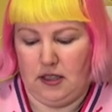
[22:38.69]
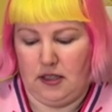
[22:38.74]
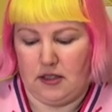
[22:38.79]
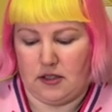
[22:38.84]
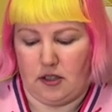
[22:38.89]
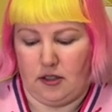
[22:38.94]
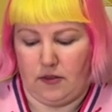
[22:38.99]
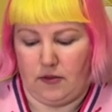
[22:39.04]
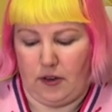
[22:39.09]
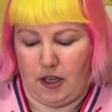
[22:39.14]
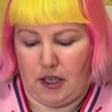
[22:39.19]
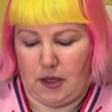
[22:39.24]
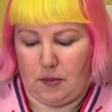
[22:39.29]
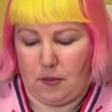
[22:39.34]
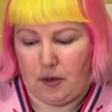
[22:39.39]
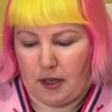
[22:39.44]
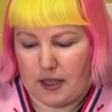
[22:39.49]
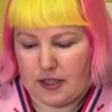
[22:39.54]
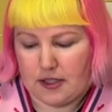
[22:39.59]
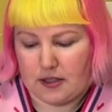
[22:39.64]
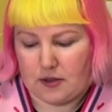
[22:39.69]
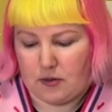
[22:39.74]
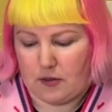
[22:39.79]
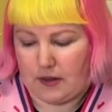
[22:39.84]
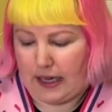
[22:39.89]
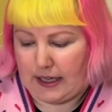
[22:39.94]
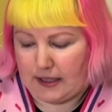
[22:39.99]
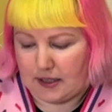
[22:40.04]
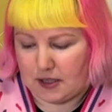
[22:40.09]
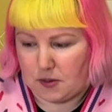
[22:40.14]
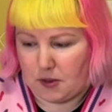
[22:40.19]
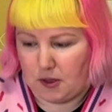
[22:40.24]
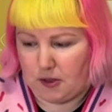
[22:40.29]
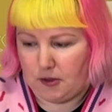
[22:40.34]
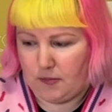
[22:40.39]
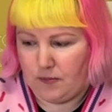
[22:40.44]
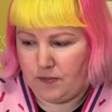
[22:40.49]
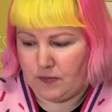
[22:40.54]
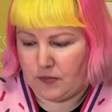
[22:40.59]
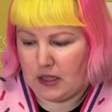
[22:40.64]
So very impressed with that as
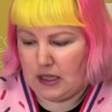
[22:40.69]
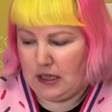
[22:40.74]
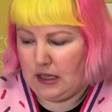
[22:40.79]
well.